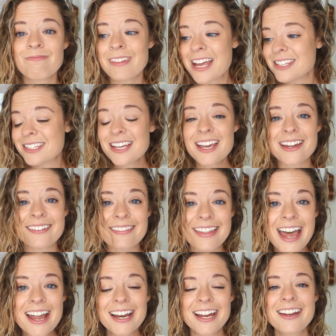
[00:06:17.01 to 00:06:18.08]
That's it.
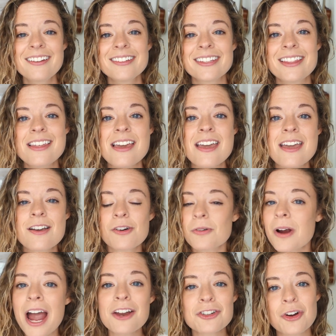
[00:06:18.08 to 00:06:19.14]
That is the
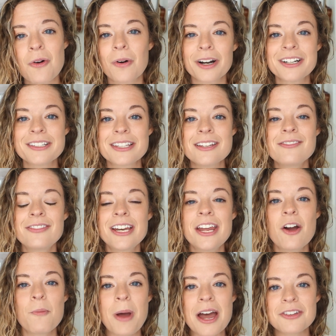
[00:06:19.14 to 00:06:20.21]
crash course, the
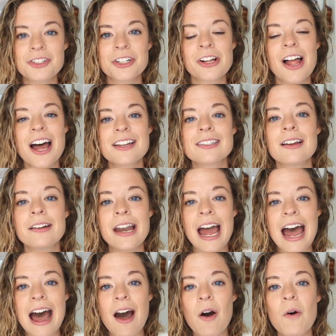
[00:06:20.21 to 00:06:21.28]
video masterclass on
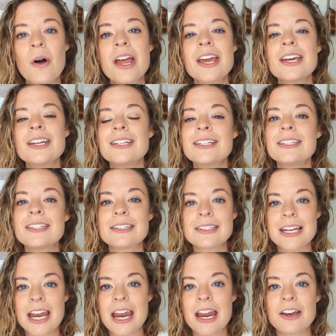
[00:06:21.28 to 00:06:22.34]
how to
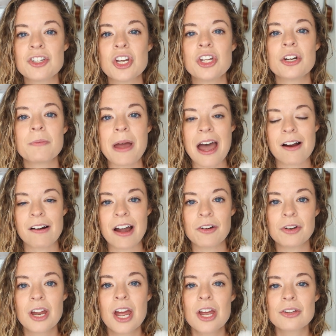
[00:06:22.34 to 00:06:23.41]
stage your background.